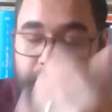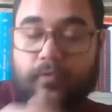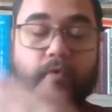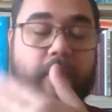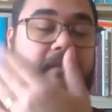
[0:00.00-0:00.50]

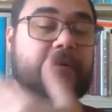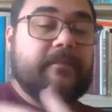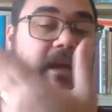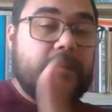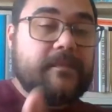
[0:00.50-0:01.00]
whoever
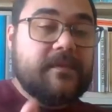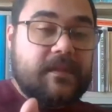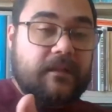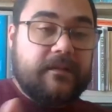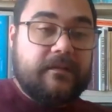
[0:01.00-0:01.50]
becomes
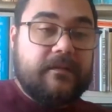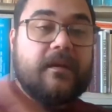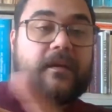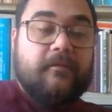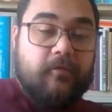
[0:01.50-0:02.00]
sultan
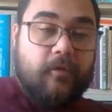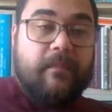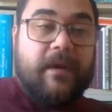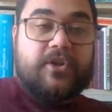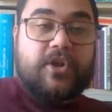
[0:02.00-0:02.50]
from
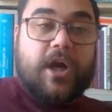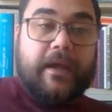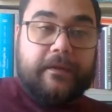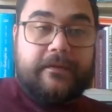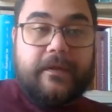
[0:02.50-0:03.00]
my
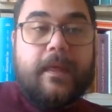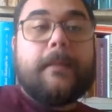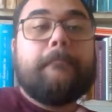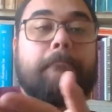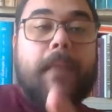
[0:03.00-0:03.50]
child
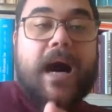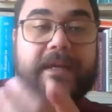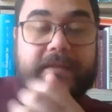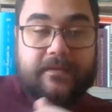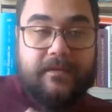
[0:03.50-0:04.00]

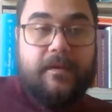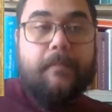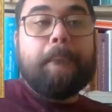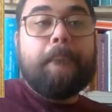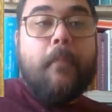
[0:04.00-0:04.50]
might
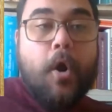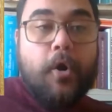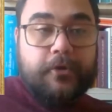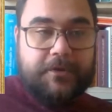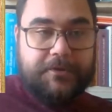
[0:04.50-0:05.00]

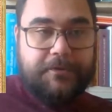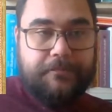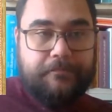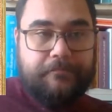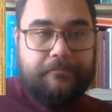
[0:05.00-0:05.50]
murder
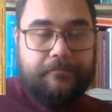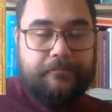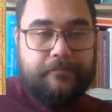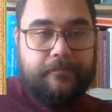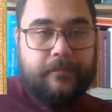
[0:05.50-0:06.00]

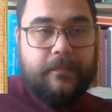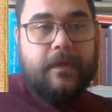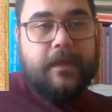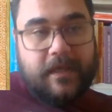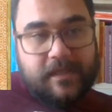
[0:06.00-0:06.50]

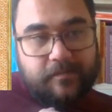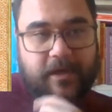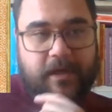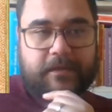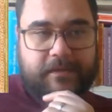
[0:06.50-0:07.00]
his
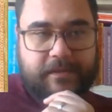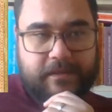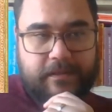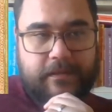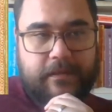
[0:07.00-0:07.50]
brothers,
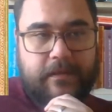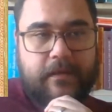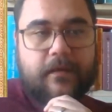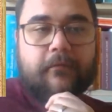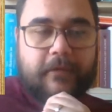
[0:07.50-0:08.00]

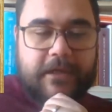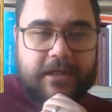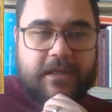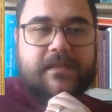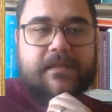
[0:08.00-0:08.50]

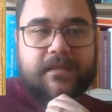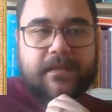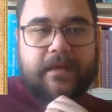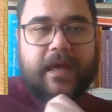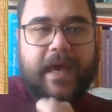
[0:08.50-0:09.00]
which is
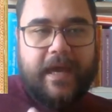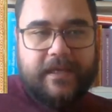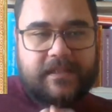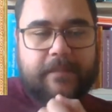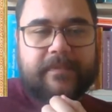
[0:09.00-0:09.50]

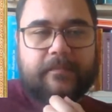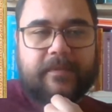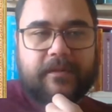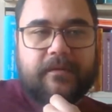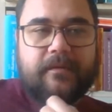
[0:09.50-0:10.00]

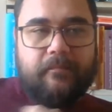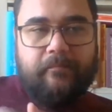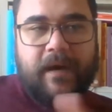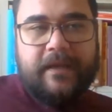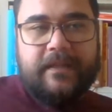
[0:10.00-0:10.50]
acceptable
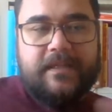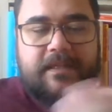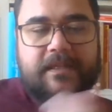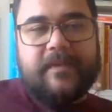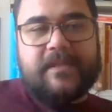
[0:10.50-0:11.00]
by the
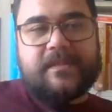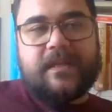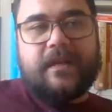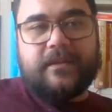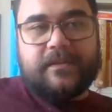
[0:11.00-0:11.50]
Islamic
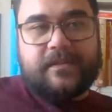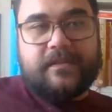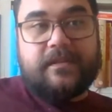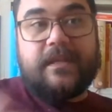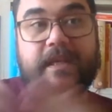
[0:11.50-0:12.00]

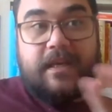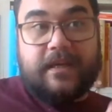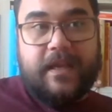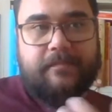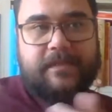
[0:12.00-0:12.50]
standards, he
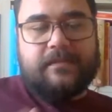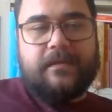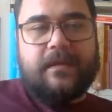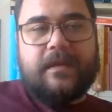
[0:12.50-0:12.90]
claims.